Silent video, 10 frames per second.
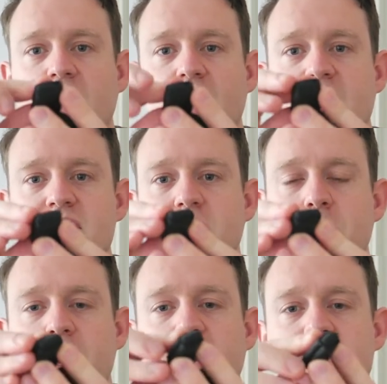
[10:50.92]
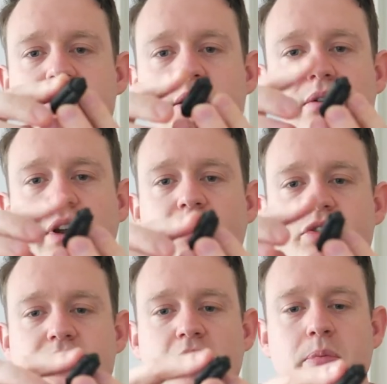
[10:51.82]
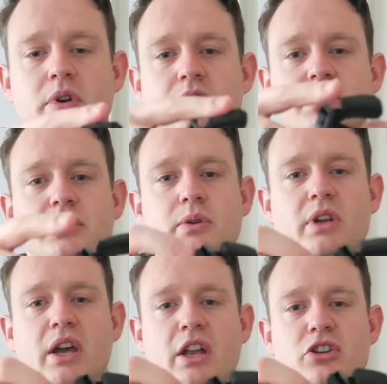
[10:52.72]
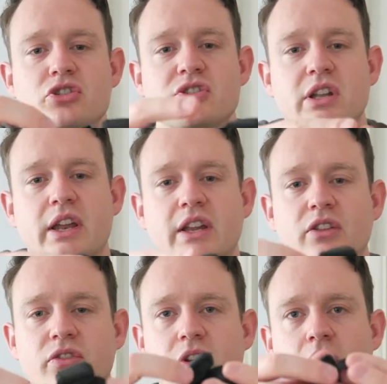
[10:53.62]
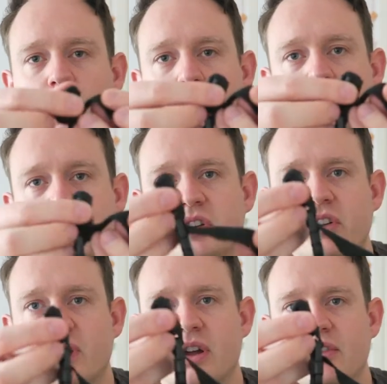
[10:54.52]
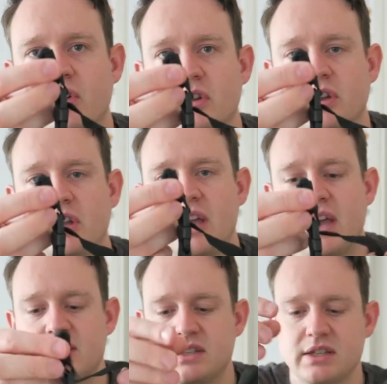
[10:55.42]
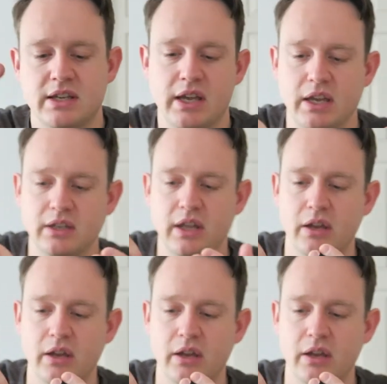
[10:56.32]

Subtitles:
elastic bands around the strap here, so you can adjust the length of it, but you don't have all the excess hanging